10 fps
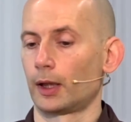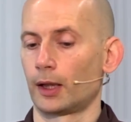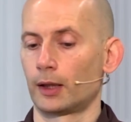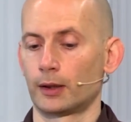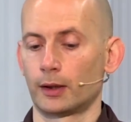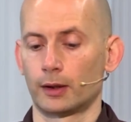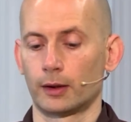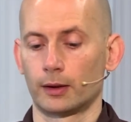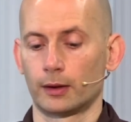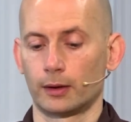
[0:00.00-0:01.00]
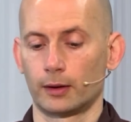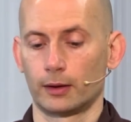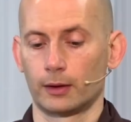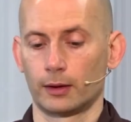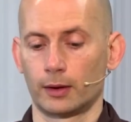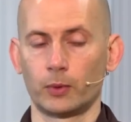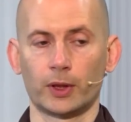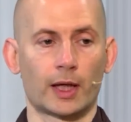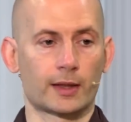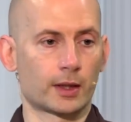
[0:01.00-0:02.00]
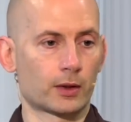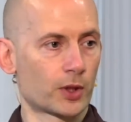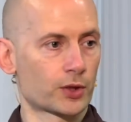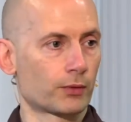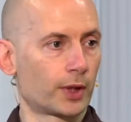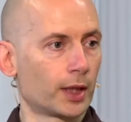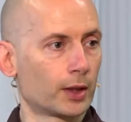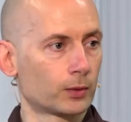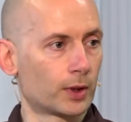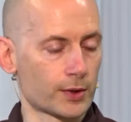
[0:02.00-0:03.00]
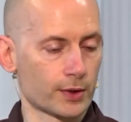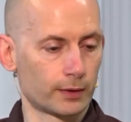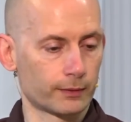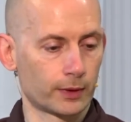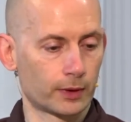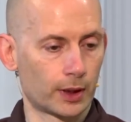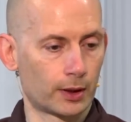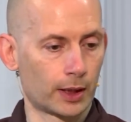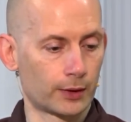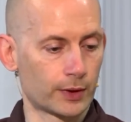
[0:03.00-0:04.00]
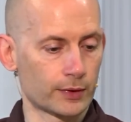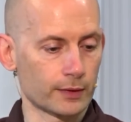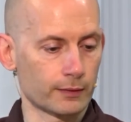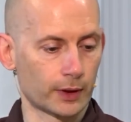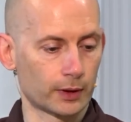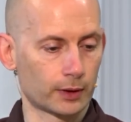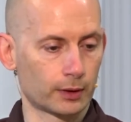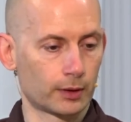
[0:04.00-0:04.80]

And we can ask the question right now to ourselves, you know, how does this feel?